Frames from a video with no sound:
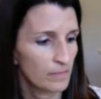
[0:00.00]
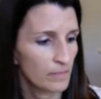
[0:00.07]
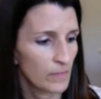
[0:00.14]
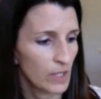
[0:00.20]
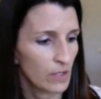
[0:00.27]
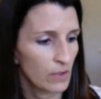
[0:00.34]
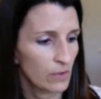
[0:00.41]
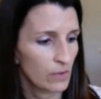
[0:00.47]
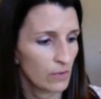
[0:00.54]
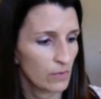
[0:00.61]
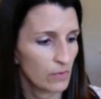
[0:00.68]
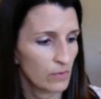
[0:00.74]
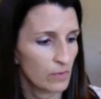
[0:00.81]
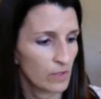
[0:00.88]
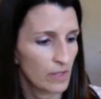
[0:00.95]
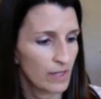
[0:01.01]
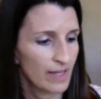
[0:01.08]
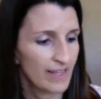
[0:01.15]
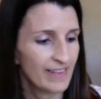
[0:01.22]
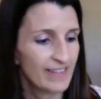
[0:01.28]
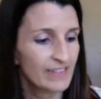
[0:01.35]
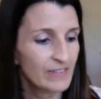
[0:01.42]
Oh,
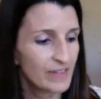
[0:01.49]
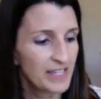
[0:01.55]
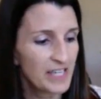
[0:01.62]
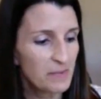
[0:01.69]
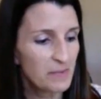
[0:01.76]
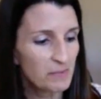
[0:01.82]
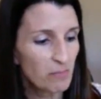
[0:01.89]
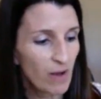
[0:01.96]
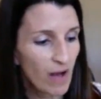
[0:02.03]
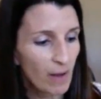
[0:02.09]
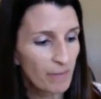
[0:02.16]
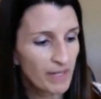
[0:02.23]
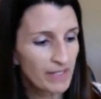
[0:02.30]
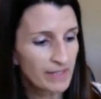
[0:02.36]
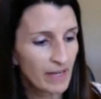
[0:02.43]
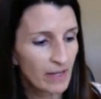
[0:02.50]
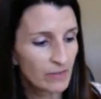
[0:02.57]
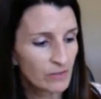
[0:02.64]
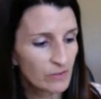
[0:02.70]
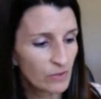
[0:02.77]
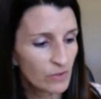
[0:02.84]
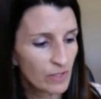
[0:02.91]
this thing keeps popping
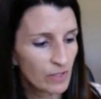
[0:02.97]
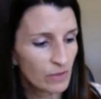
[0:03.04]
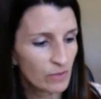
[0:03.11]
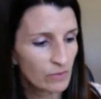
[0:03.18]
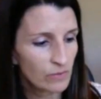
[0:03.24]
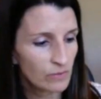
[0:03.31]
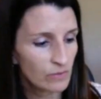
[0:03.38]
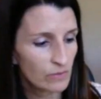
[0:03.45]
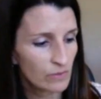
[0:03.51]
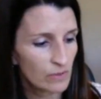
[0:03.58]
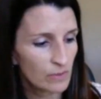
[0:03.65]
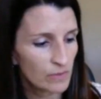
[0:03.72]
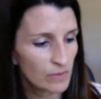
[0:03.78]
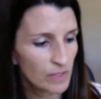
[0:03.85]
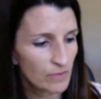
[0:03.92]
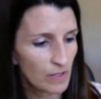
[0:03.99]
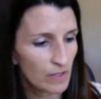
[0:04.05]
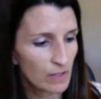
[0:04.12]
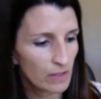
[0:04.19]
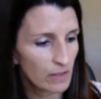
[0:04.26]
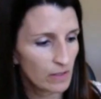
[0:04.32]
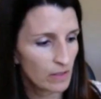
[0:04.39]
down, so I don't,
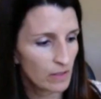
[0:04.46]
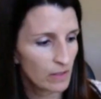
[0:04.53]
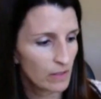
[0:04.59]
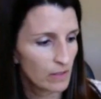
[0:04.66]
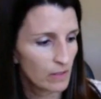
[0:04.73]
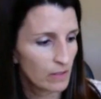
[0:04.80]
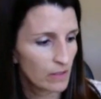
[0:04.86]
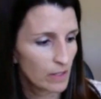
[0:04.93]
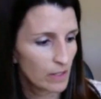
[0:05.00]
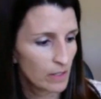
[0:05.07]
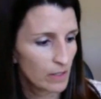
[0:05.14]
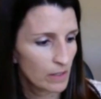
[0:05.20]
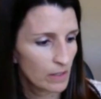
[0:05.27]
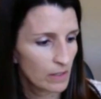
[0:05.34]
okay.